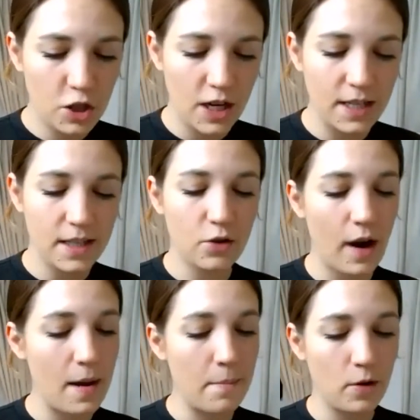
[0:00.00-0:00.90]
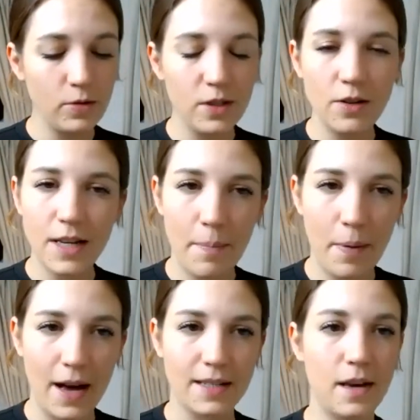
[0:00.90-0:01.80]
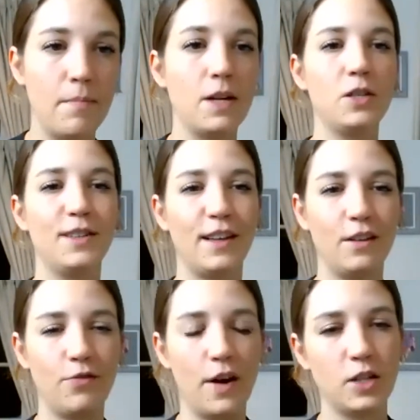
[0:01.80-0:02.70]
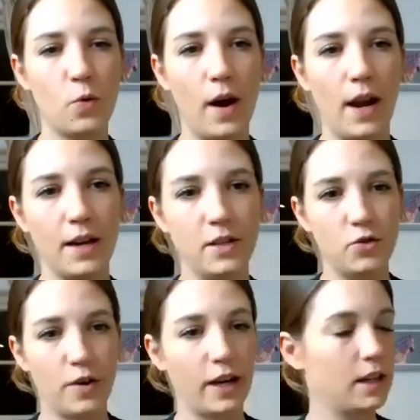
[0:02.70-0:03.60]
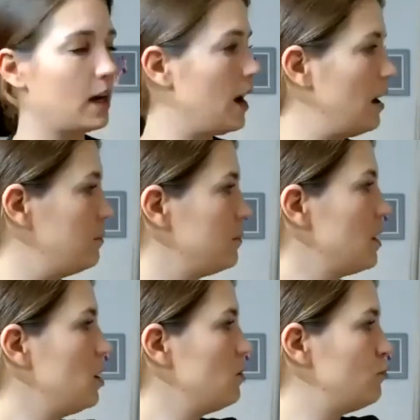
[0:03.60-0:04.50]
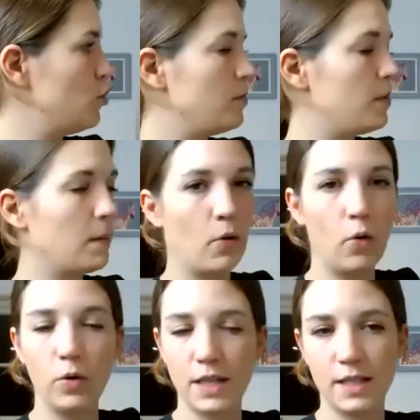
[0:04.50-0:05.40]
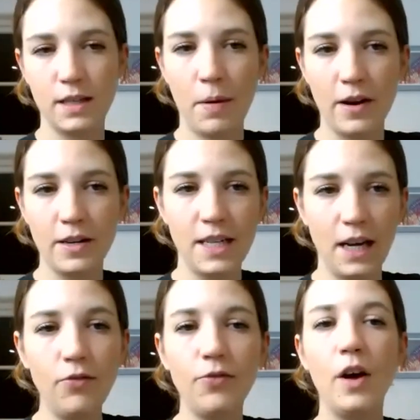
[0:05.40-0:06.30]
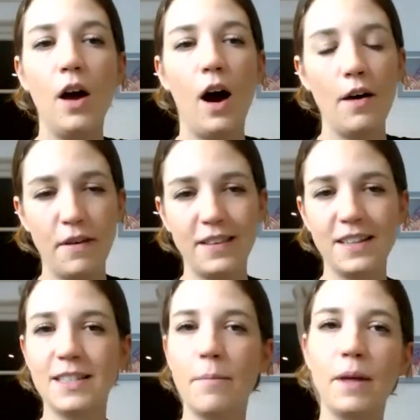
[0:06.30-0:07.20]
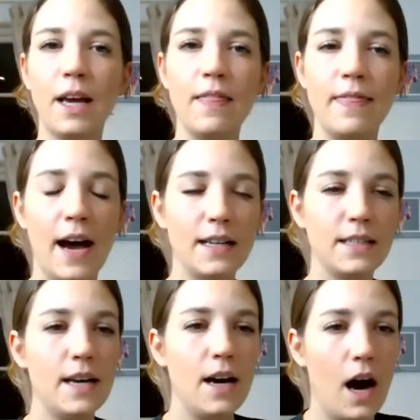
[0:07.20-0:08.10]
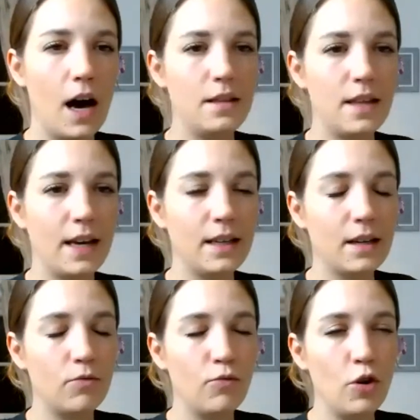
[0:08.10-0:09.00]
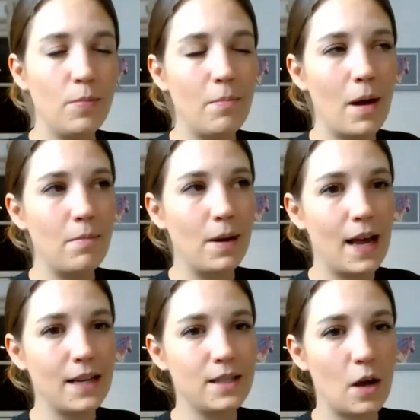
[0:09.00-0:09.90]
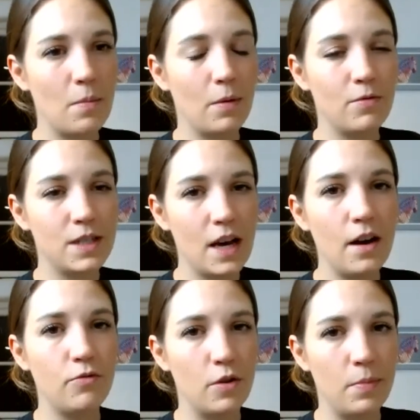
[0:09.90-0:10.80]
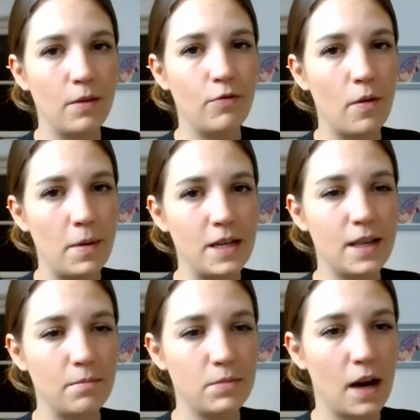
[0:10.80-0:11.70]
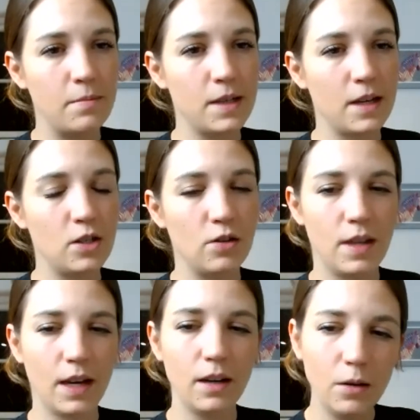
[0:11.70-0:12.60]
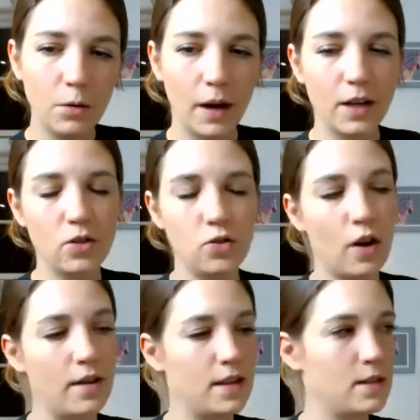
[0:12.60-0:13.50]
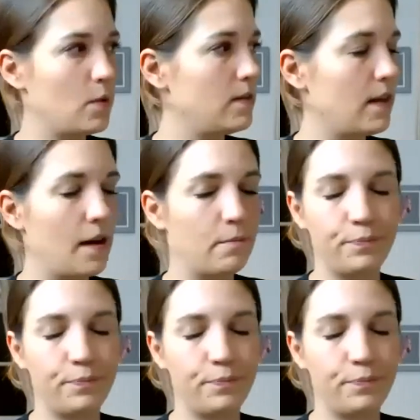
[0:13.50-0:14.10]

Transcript: Cheese is great, but also tapas. I mentioned that the French quite to drink ruby port as an aperitif. I think there's something in that. I think ruby maybe less so, but reserve ruby for me sometimes I do think, oh, I could try this with